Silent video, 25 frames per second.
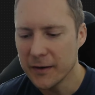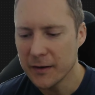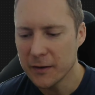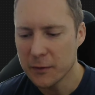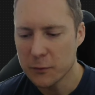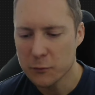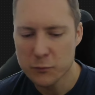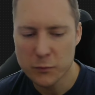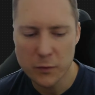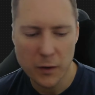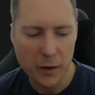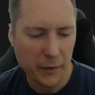
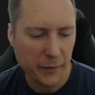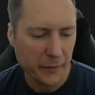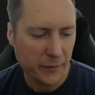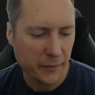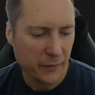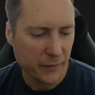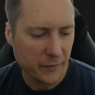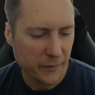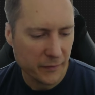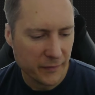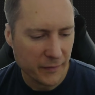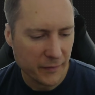
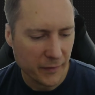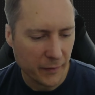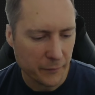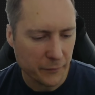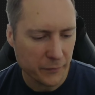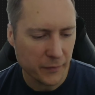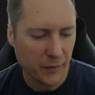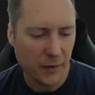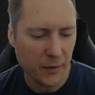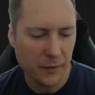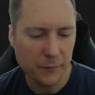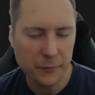run set of
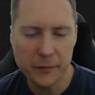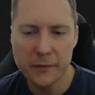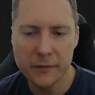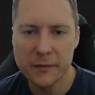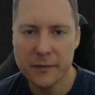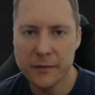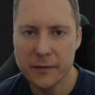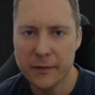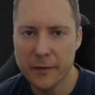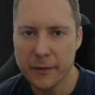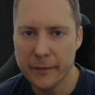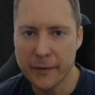
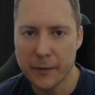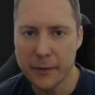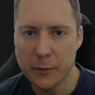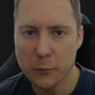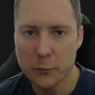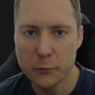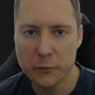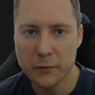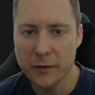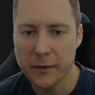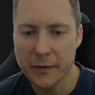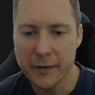servers that they're
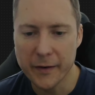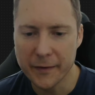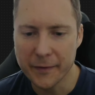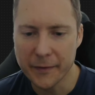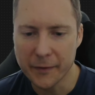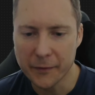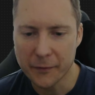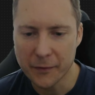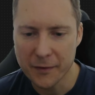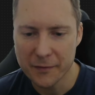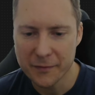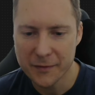all donating
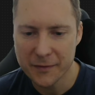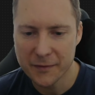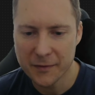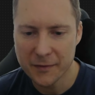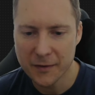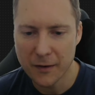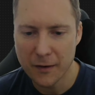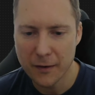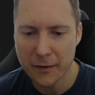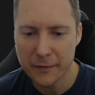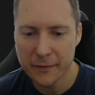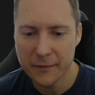their graphics
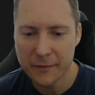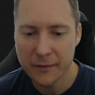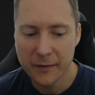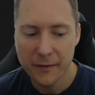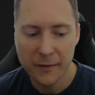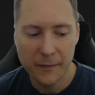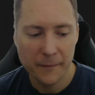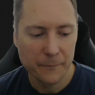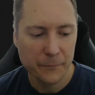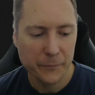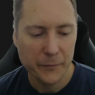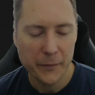card.
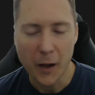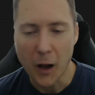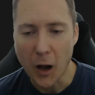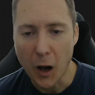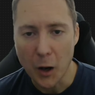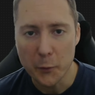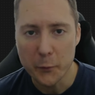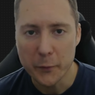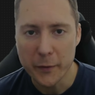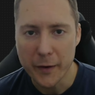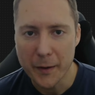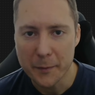
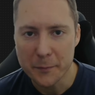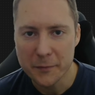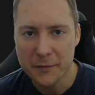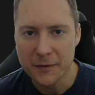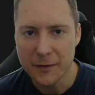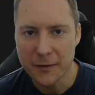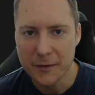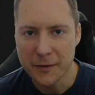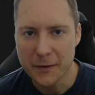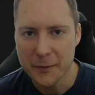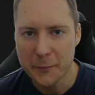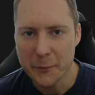I would
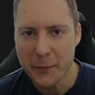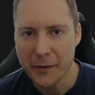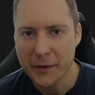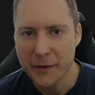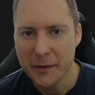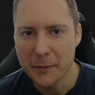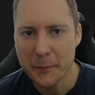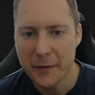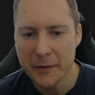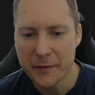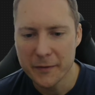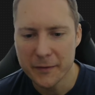absolutely
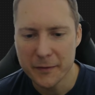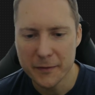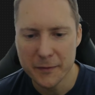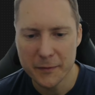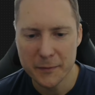recommend